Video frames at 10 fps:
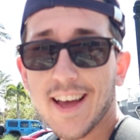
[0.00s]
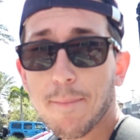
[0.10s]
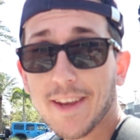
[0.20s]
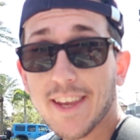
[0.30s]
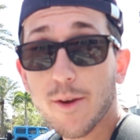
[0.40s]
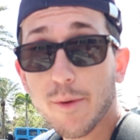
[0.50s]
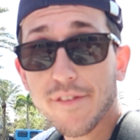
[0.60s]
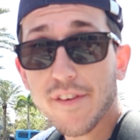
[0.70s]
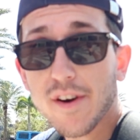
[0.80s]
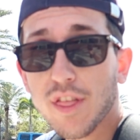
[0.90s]
Epic
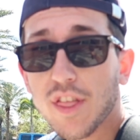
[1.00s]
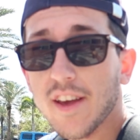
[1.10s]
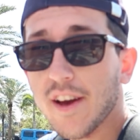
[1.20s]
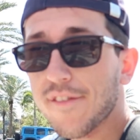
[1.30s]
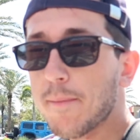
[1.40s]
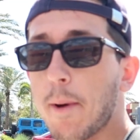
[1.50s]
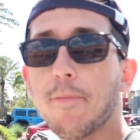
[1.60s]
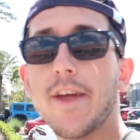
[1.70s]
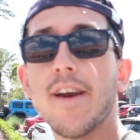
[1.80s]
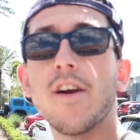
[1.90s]
Universe from
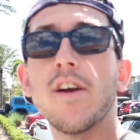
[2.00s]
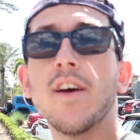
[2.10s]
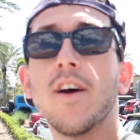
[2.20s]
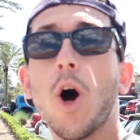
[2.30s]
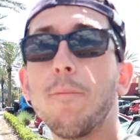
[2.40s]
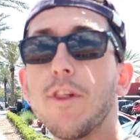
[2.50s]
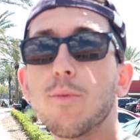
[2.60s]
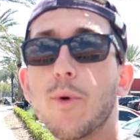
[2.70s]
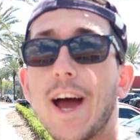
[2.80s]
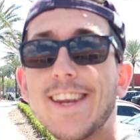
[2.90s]
up there. Hopefully
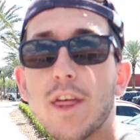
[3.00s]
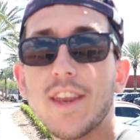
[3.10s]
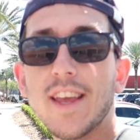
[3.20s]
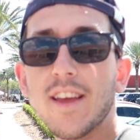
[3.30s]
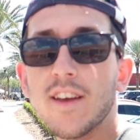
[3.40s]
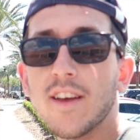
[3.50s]
ride testing